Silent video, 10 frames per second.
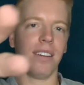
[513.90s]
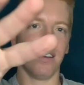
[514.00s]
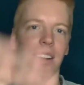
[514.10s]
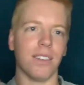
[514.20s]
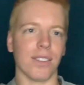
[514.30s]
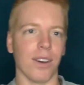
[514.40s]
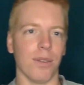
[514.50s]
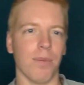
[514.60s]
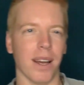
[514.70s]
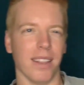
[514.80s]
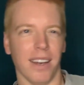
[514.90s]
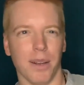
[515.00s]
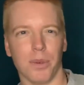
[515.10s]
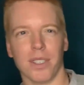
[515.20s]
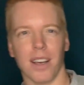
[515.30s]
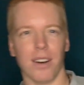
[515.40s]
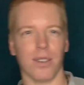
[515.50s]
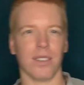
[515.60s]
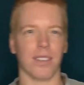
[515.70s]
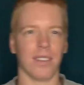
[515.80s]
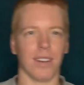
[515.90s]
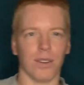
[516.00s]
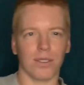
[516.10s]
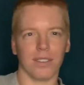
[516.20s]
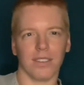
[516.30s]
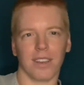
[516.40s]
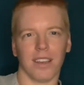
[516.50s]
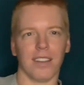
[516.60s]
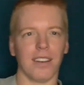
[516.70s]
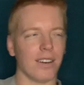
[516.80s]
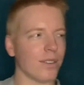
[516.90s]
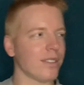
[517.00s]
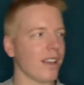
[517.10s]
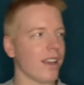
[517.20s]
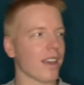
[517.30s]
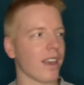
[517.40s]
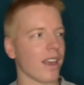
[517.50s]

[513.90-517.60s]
I was going by the neighbor's house, and I was a little kid, and I was like,